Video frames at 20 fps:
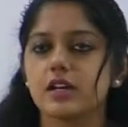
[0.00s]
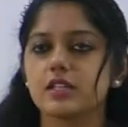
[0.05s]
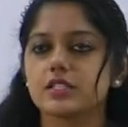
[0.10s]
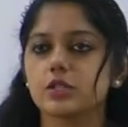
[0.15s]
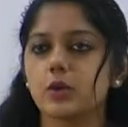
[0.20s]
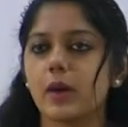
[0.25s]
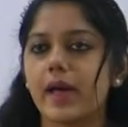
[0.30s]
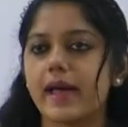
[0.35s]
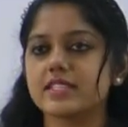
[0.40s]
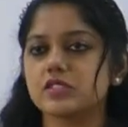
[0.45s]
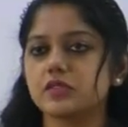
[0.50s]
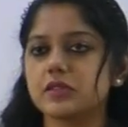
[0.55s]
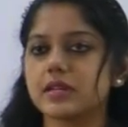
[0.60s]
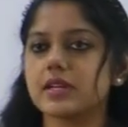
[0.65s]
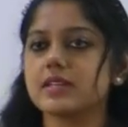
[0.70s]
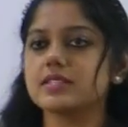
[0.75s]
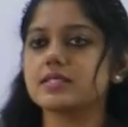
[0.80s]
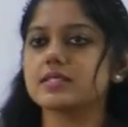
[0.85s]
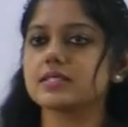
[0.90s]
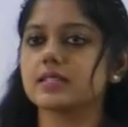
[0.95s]
So, as far
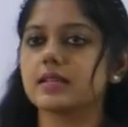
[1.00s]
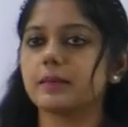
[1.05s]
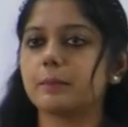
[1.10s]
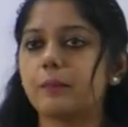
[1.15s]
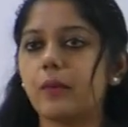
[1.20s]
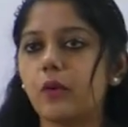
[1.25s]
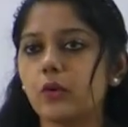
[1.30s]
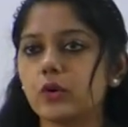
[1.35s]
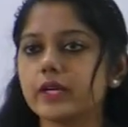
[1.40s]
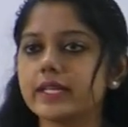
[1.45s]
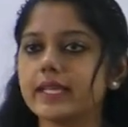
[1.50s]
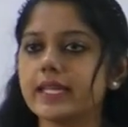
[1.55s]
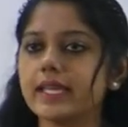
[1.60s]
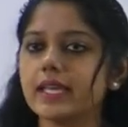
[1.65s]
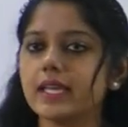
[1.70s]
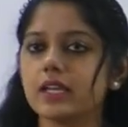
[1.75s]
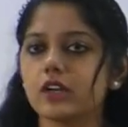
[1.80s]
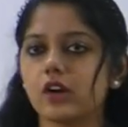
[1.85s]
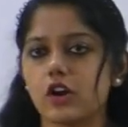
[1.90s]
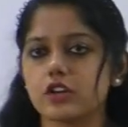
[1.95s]
as
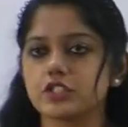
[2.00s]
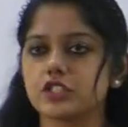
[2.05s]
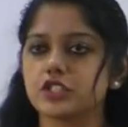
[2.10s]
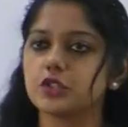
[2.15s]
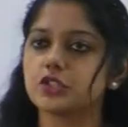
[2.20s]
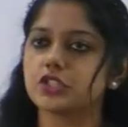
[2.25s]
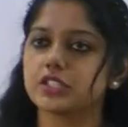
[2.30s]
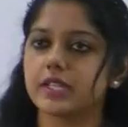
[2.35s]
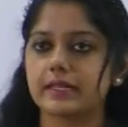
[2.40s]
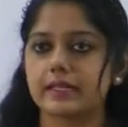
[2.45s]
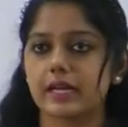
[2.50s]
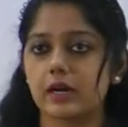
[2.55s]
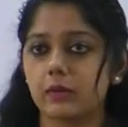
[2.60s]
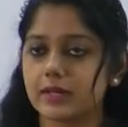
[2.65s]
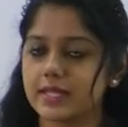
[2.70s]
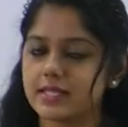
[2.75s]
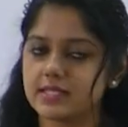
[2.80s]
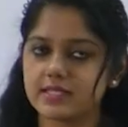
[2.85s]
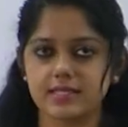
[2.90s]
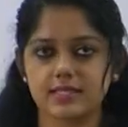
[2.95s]
polity, constitution and
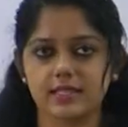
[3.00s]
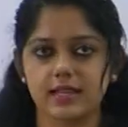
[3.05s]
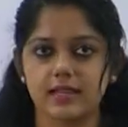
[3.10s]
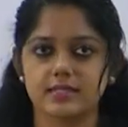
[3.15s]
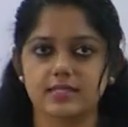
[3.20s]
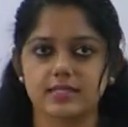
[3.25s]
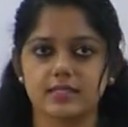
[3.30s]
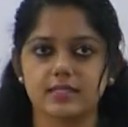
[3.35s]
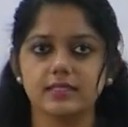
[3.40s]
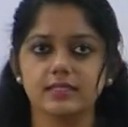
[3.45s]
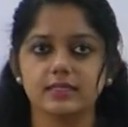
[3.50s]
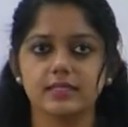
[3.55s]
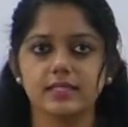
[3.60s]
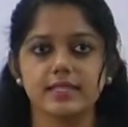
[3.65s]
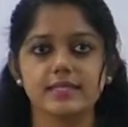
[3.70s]
governance is concerned,